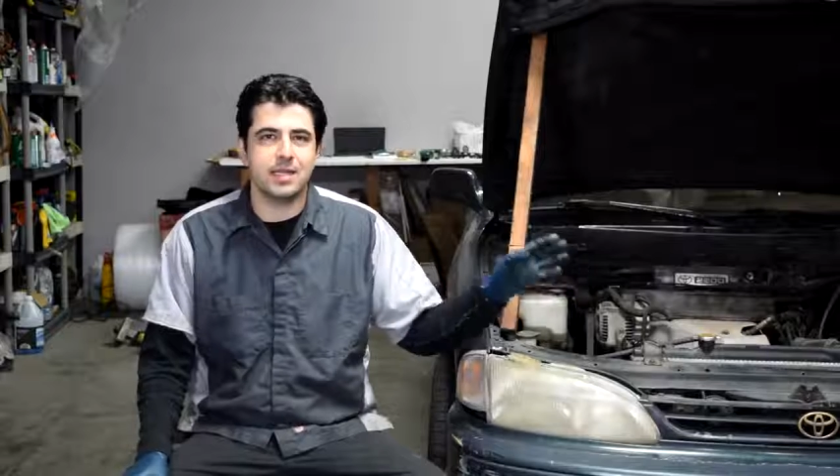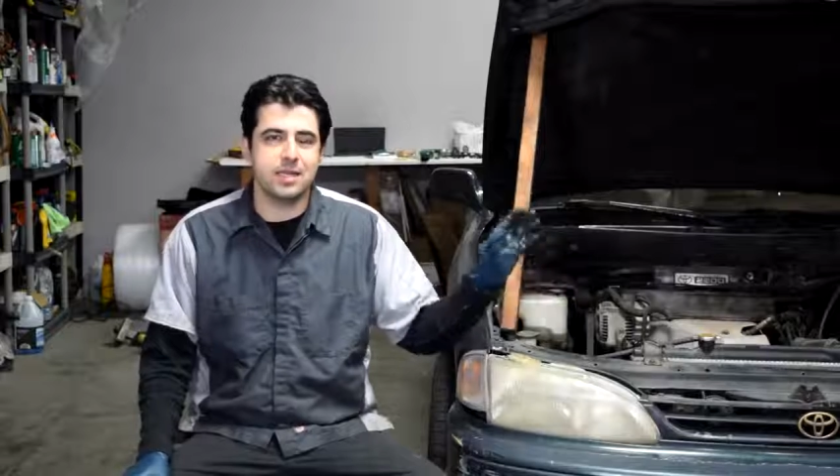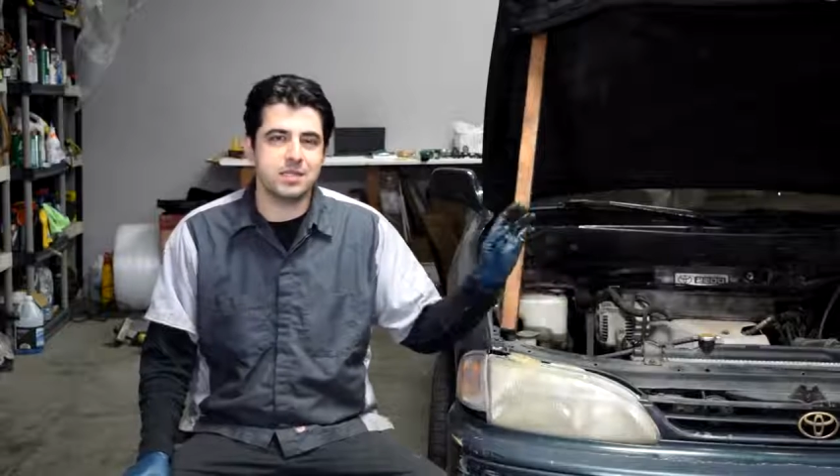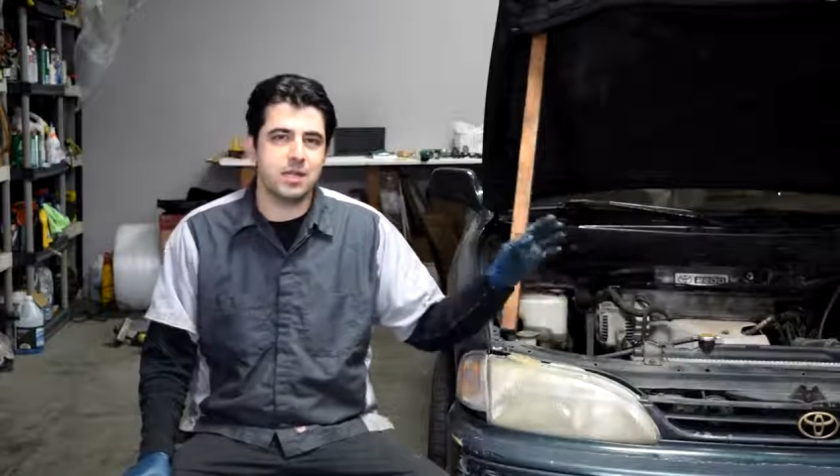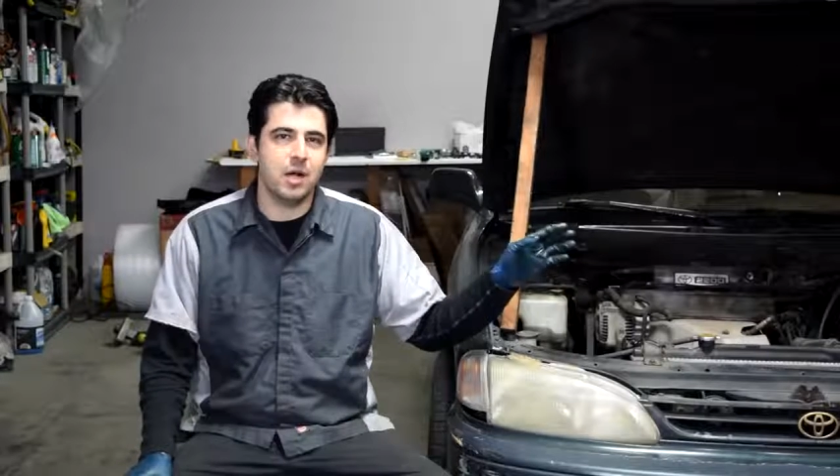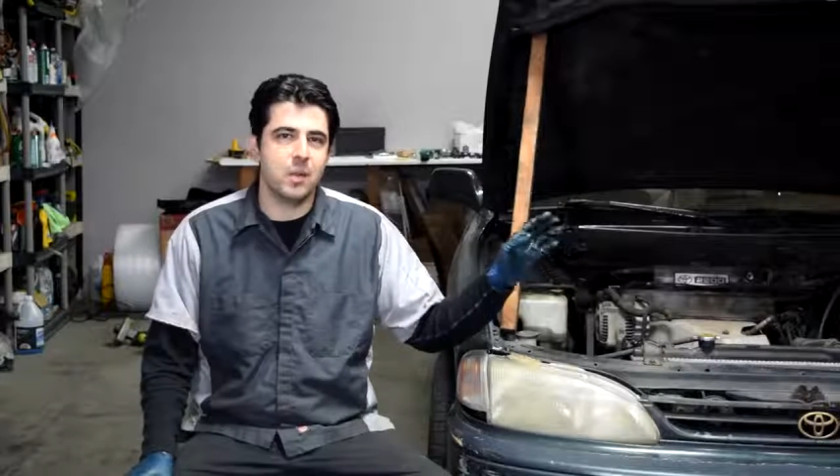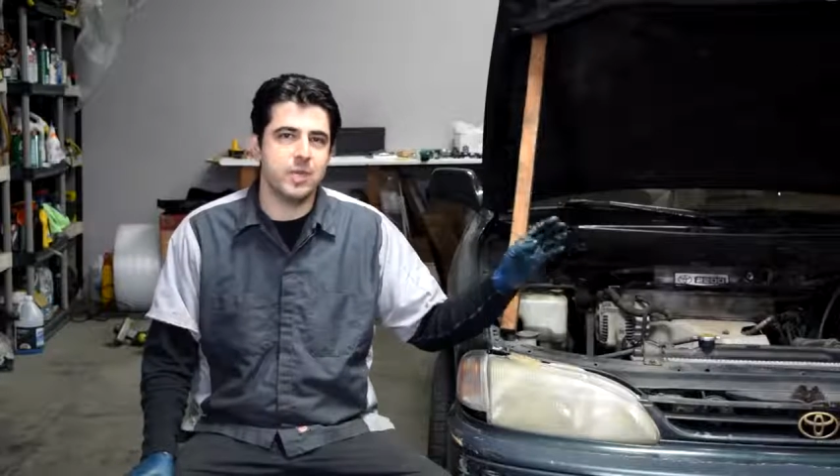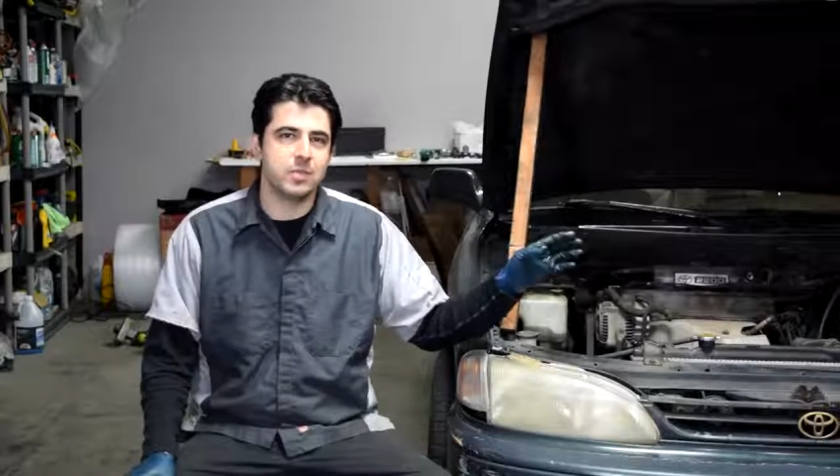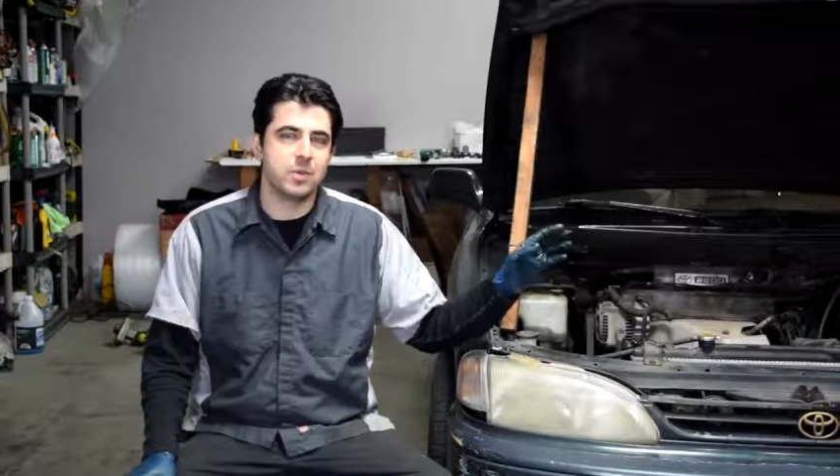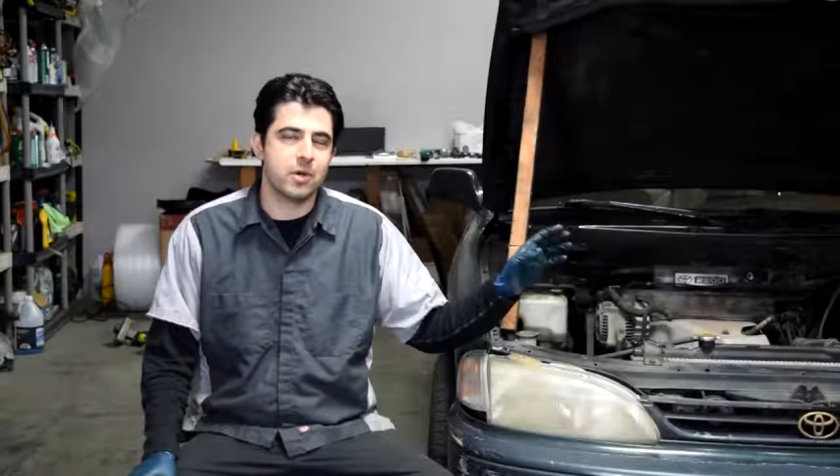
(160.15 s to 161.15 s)
it doesn't
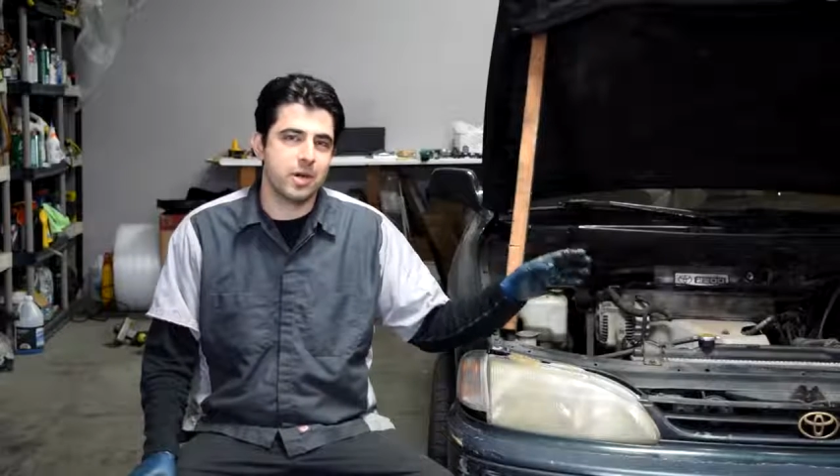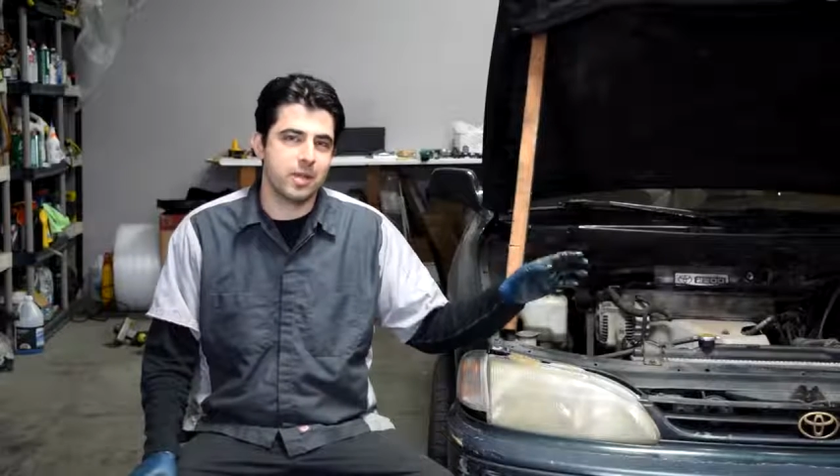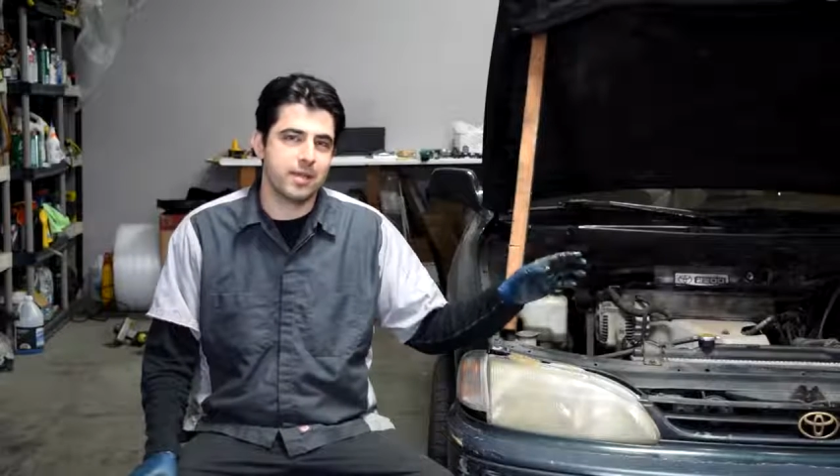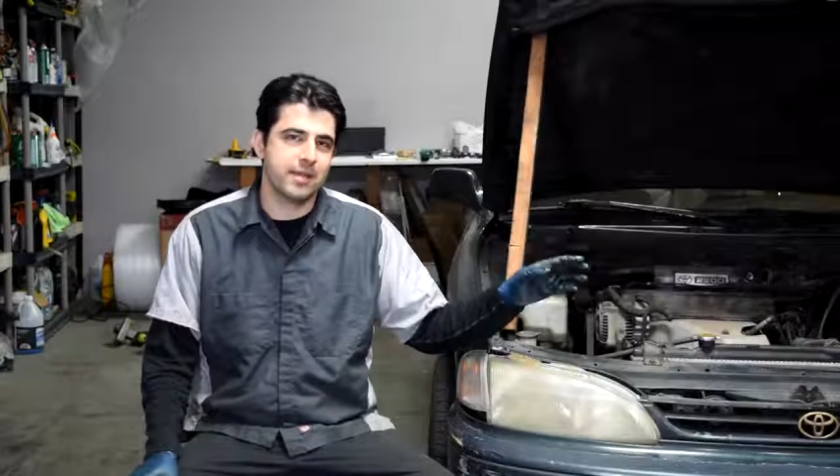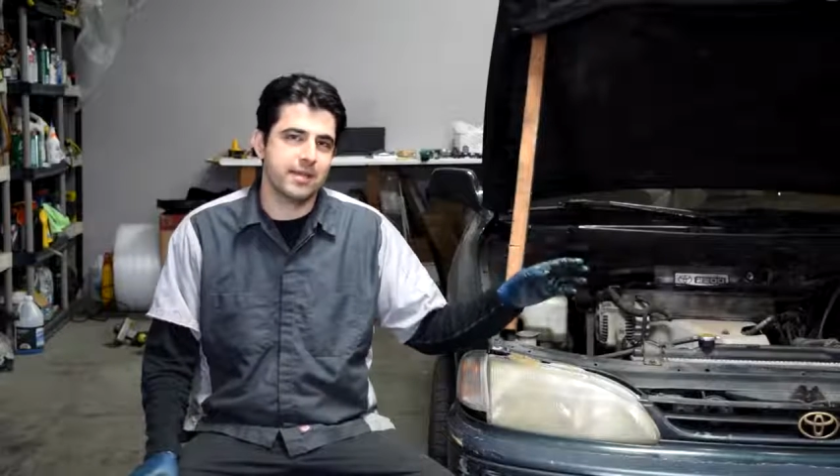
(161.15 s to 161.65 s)
always work.